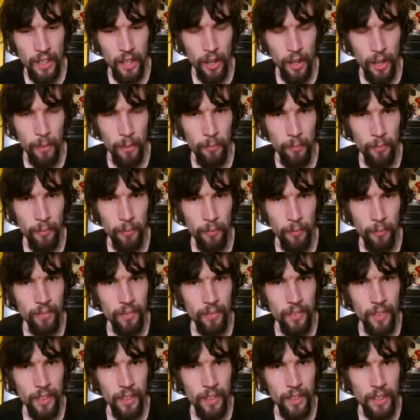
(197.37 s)
Um,
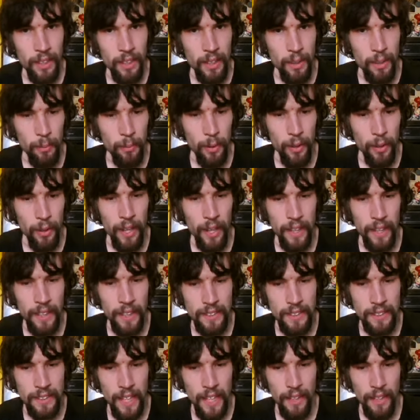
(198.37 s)
but like
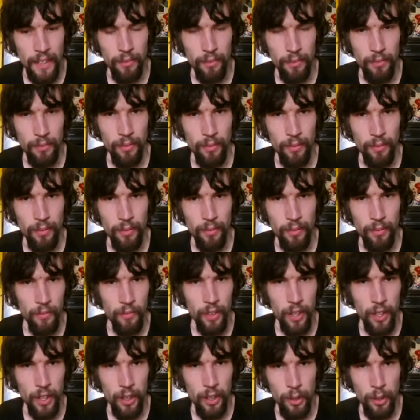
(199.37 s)
I said,
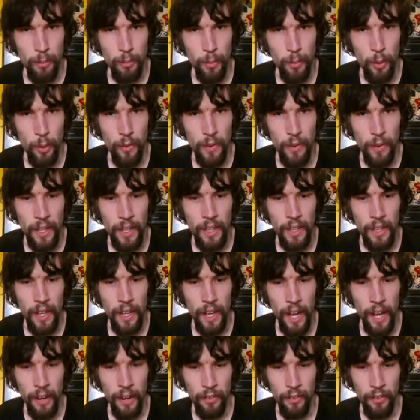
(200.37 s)
definitely a good movie.
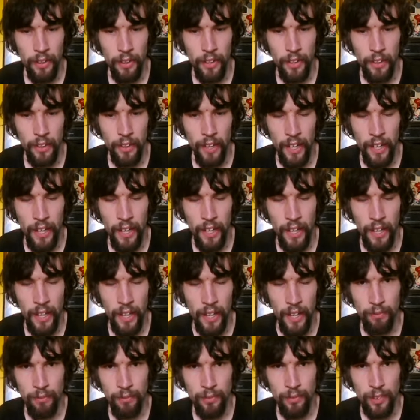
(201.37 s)
I really like it.
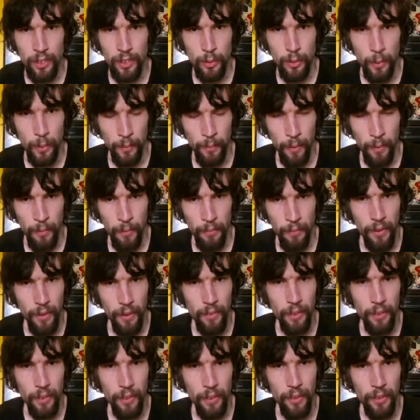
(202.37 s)
It's one of my
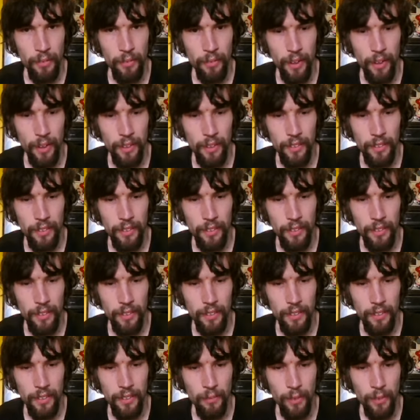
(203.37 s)
favorite of the Friday the
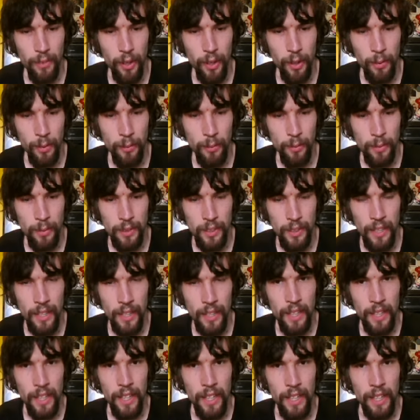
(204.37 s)
13th films.
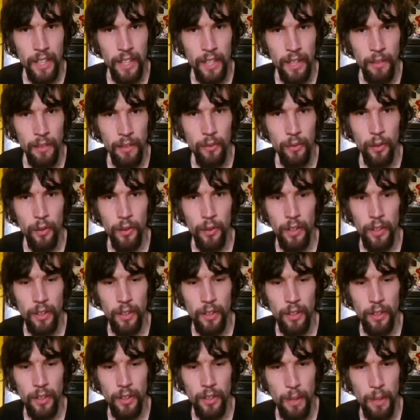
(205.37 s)
If you're
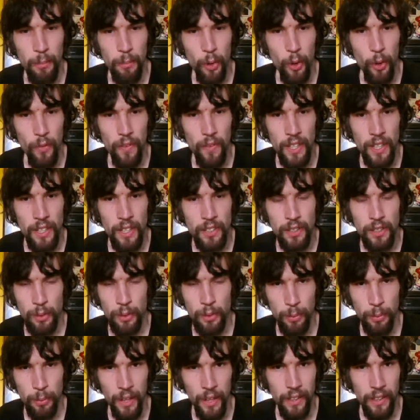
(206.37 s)
into B movies,
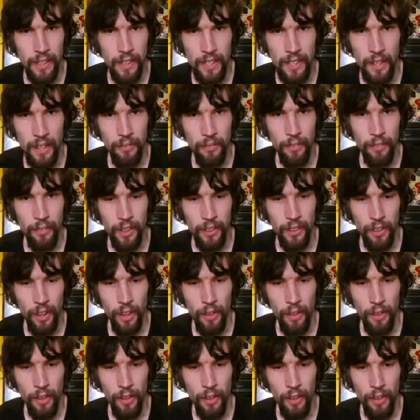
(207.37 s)
you'll probably definitely
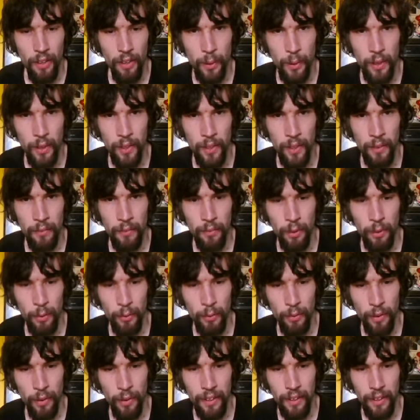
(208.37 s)
love this one. If you're
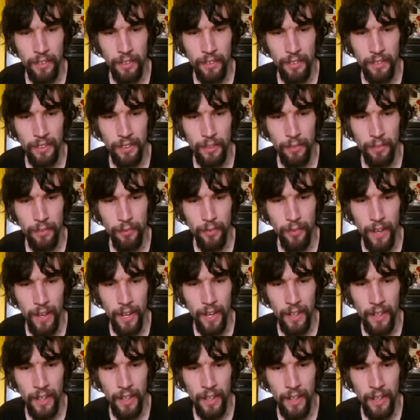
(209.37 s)
a Friday the 13th
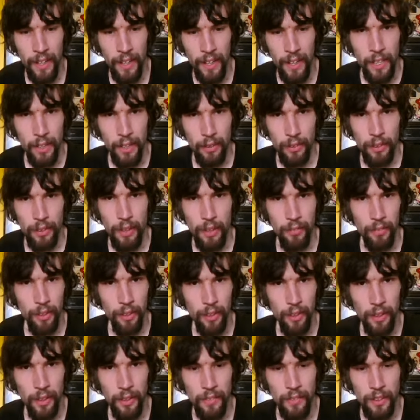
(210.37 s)
fan, you'll
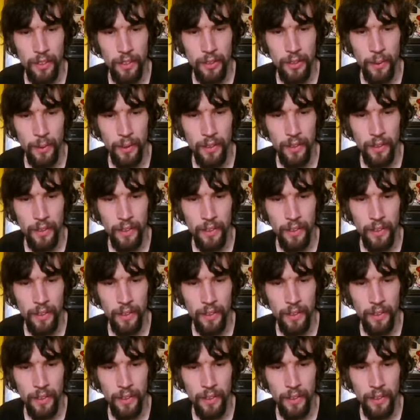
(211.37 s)
definitely love this one.